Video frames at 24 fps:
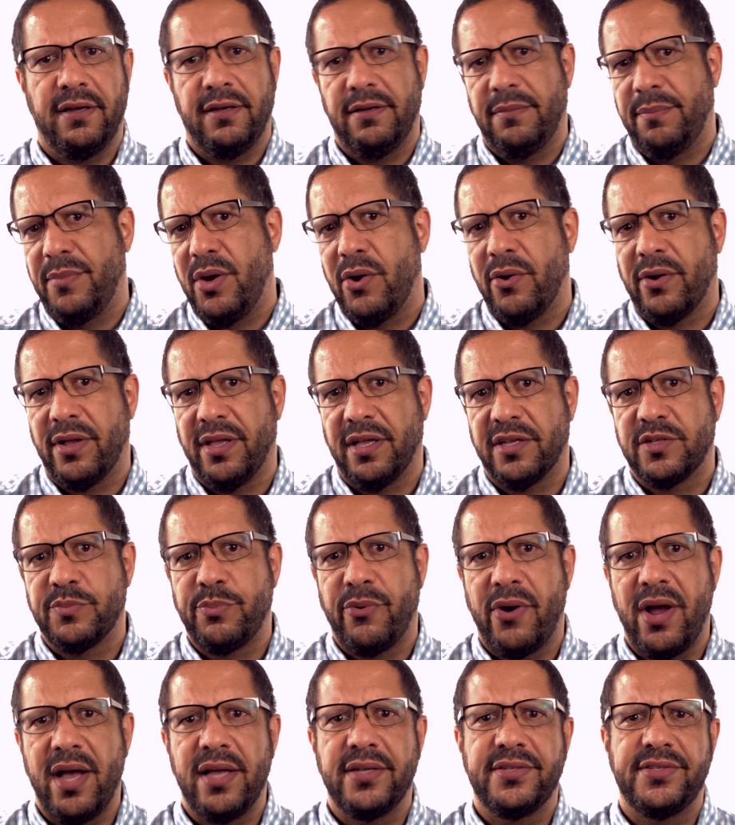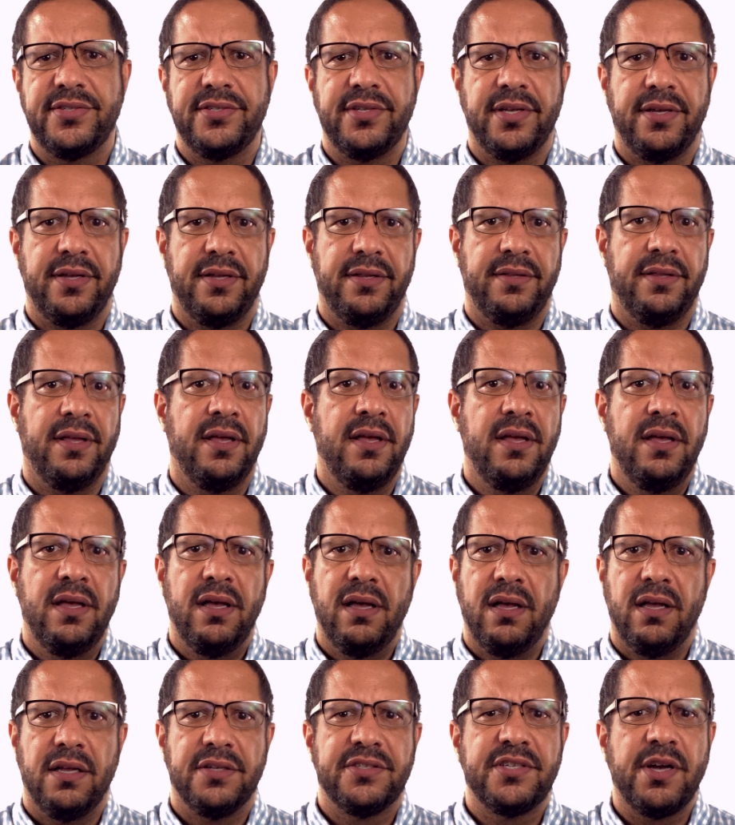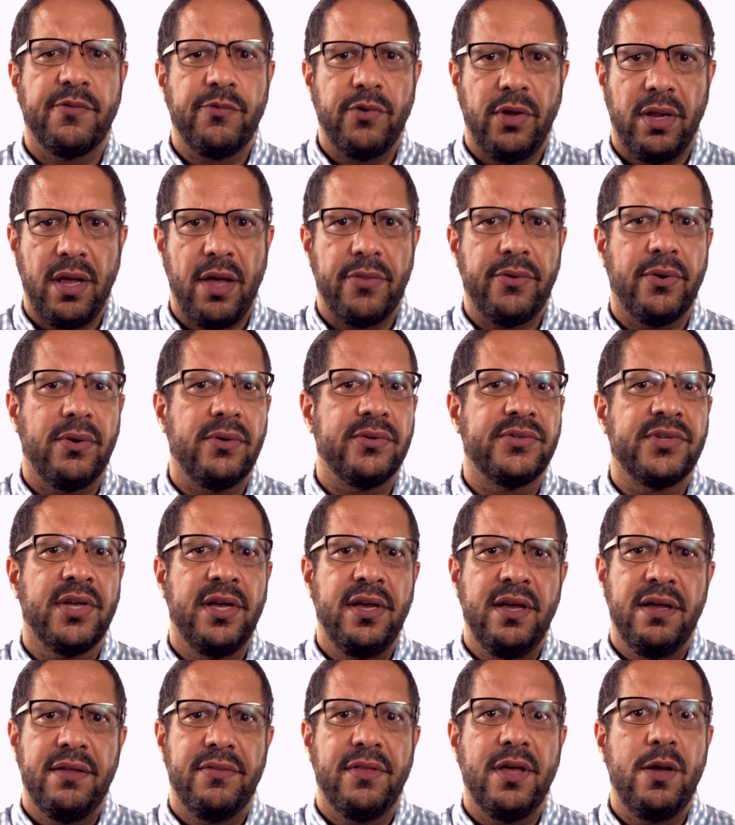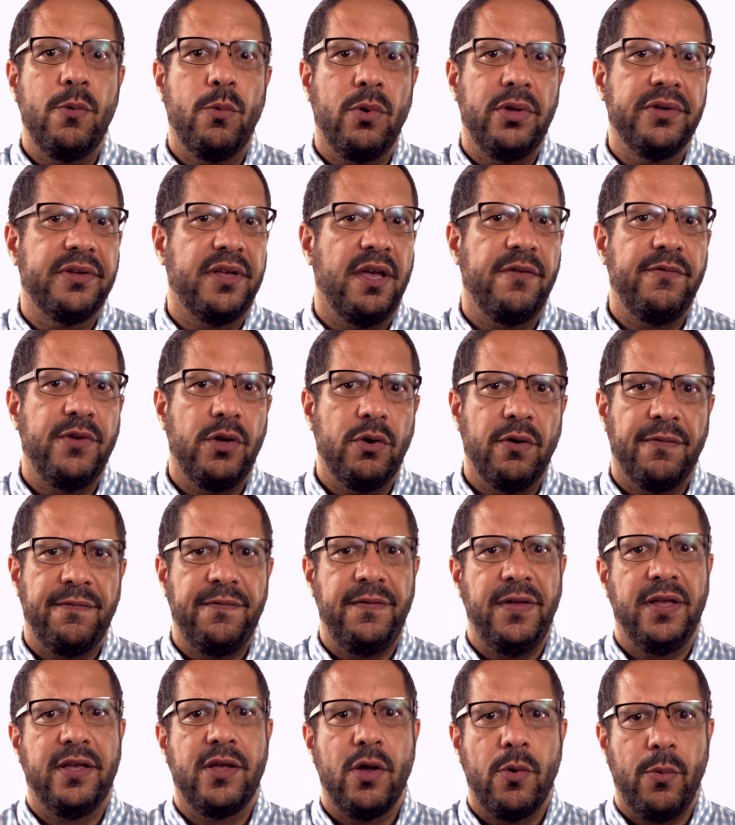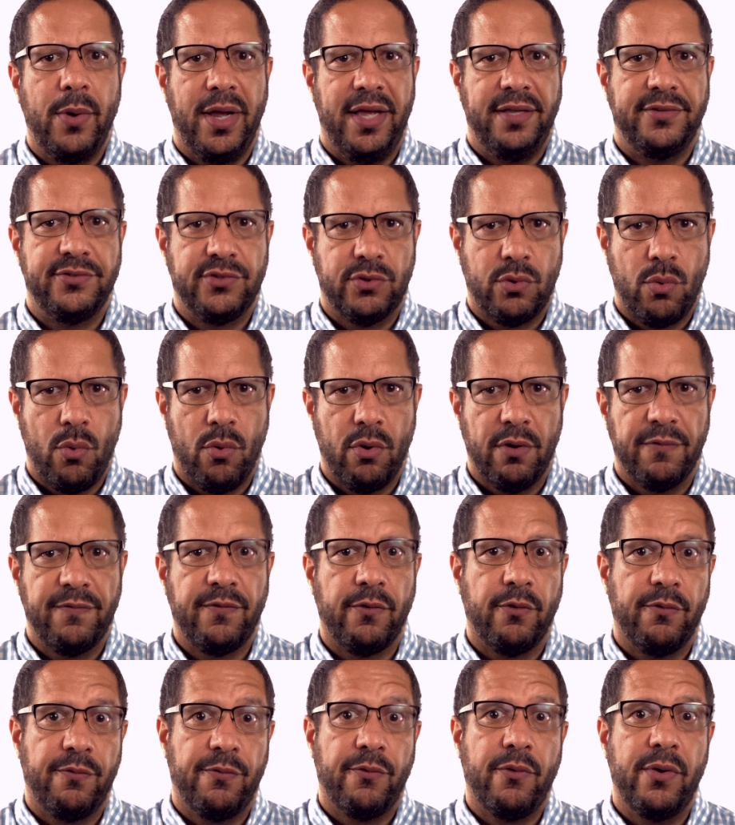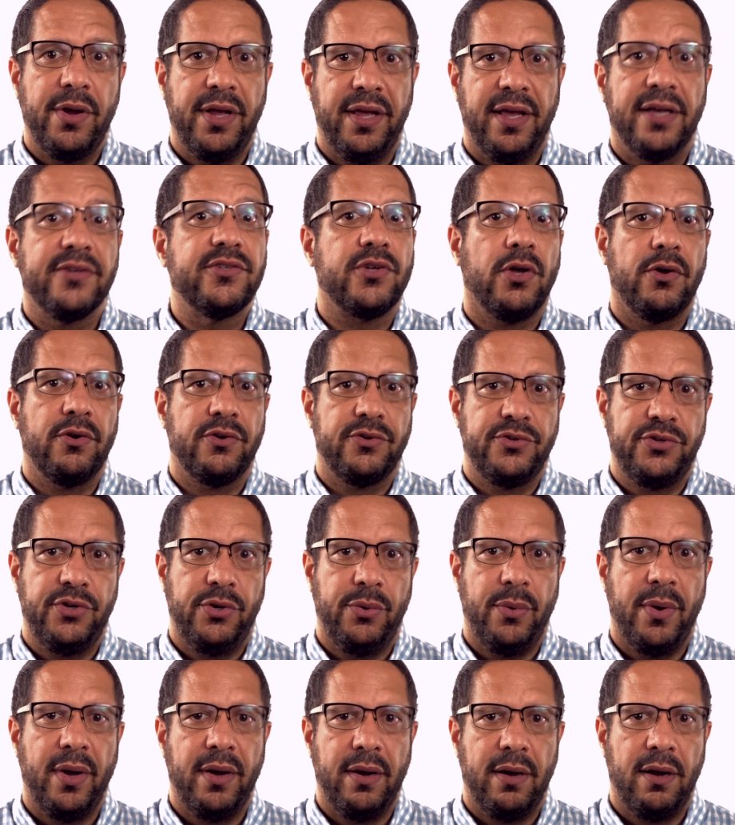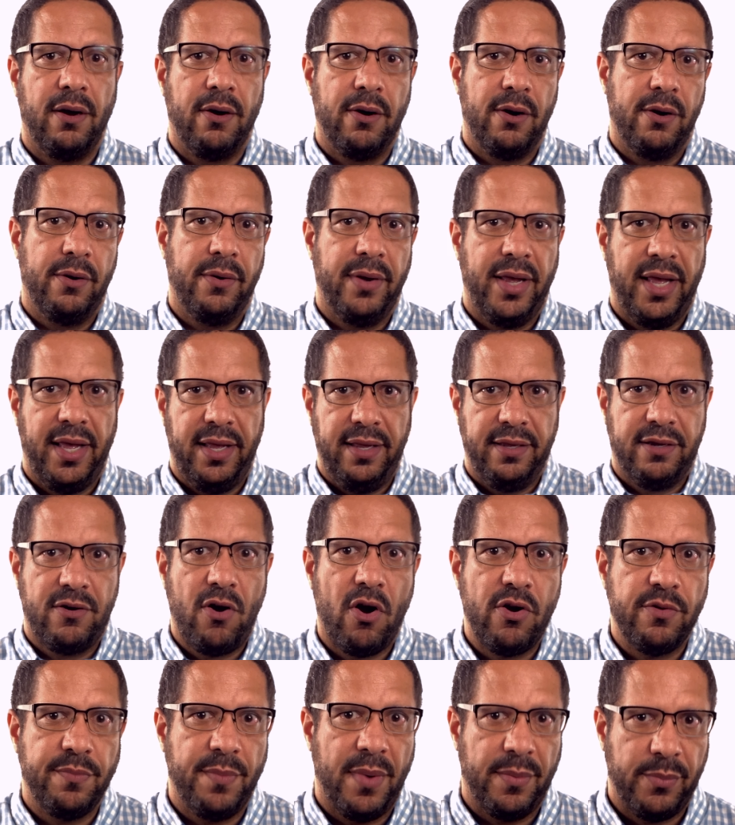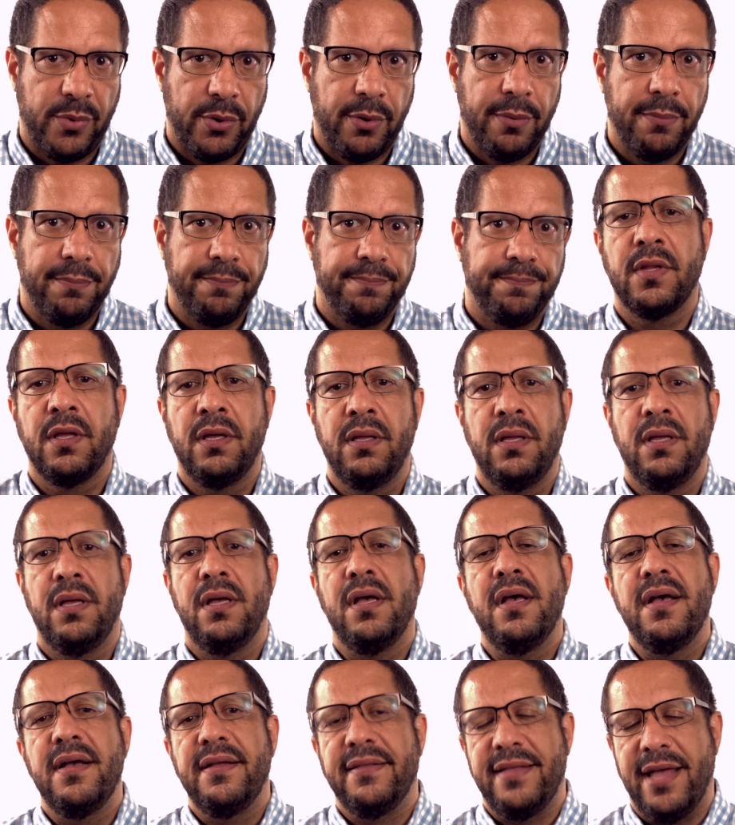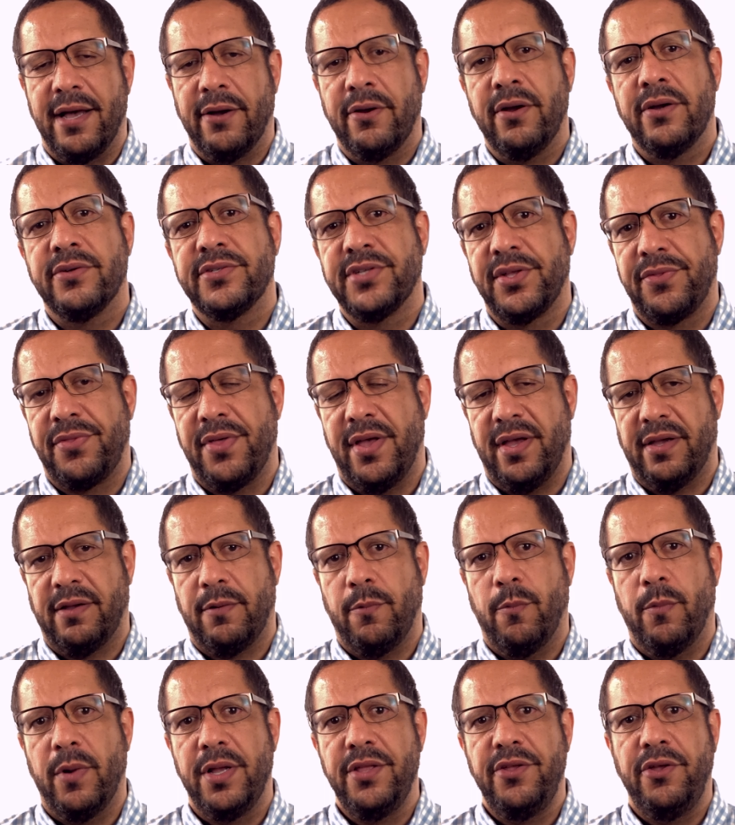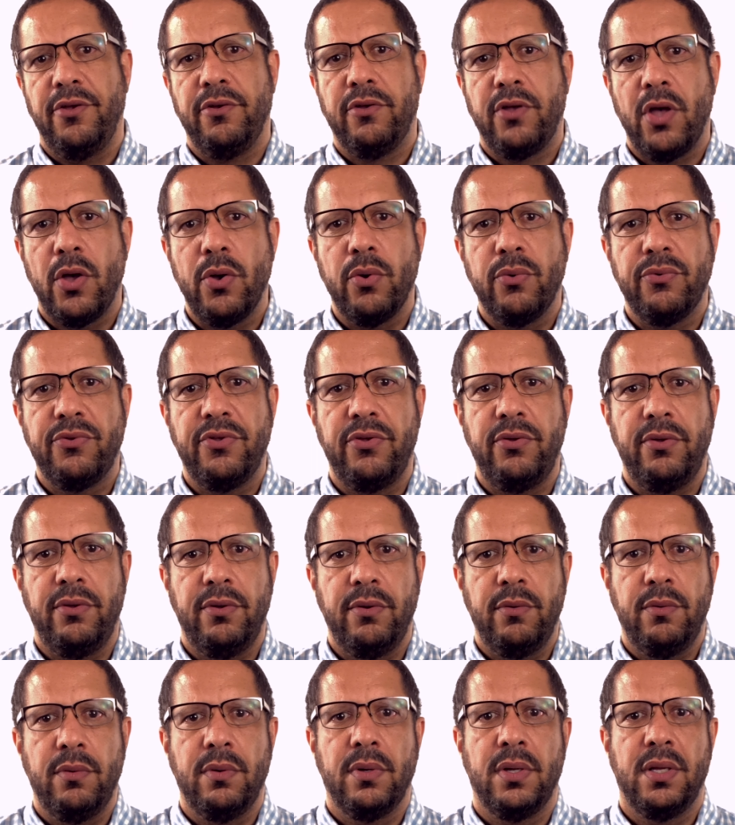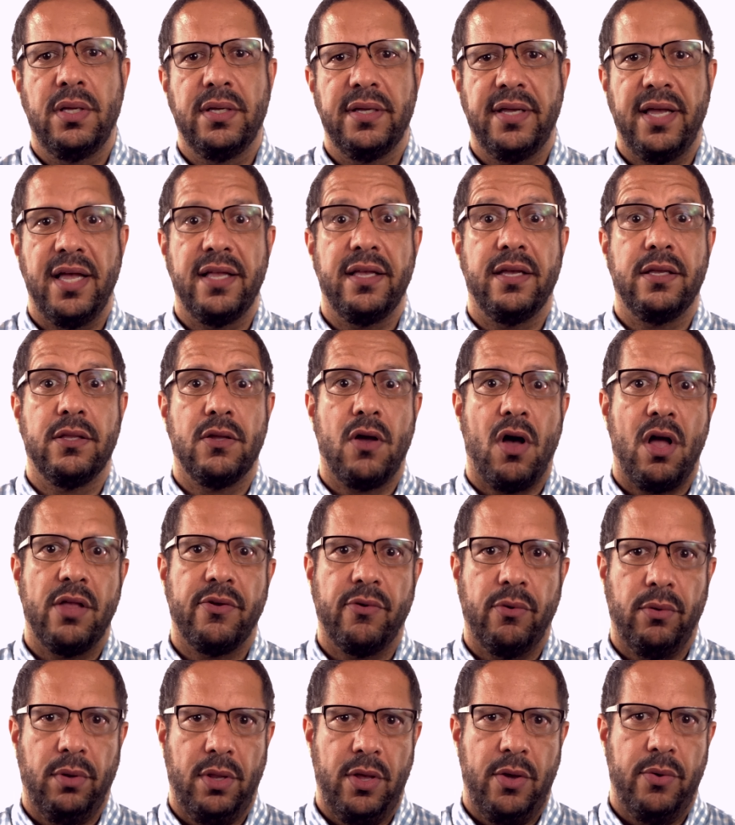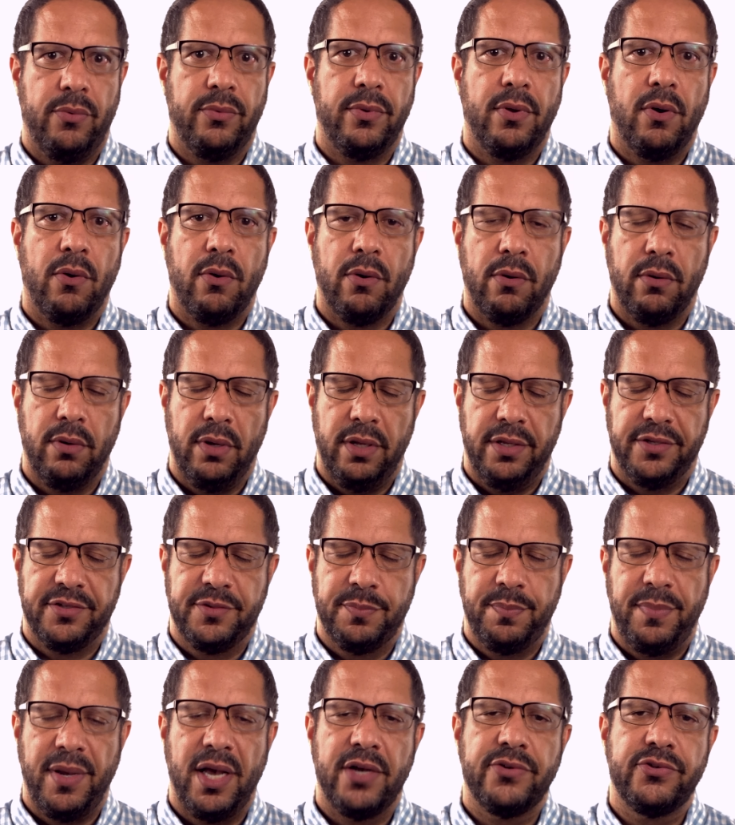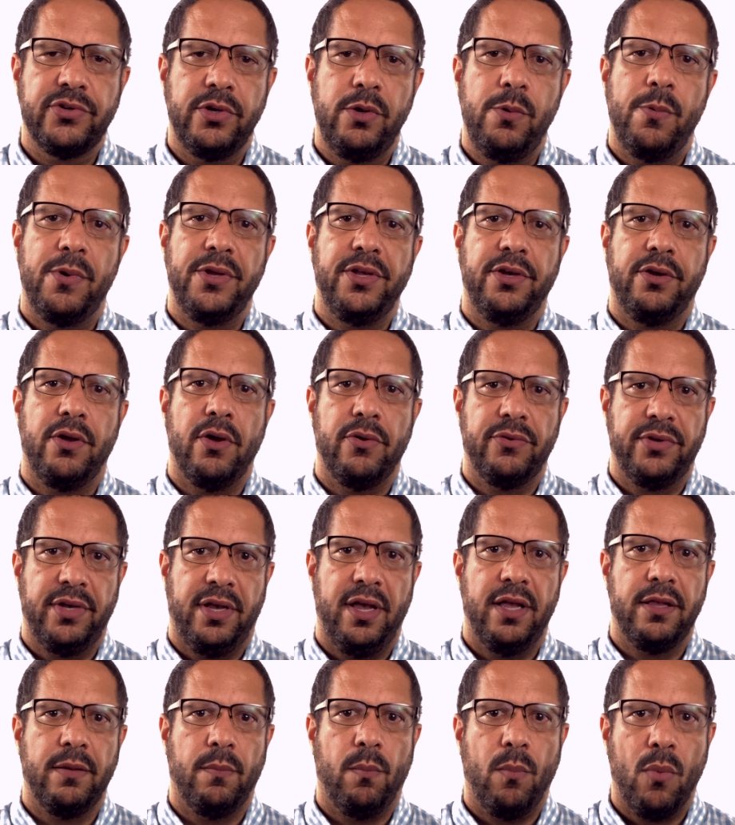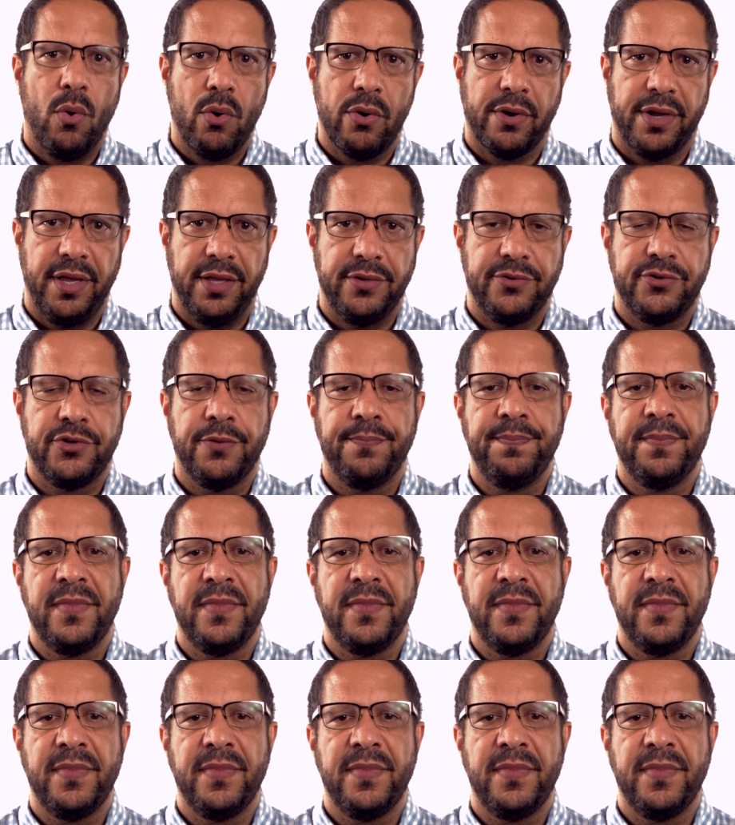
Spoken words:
American Express and several others, they will give you a FICO 8 score for free as long as you are a card member. Now here's the thing, when you go to get an auto loan, or especially when you go to get a mortgage,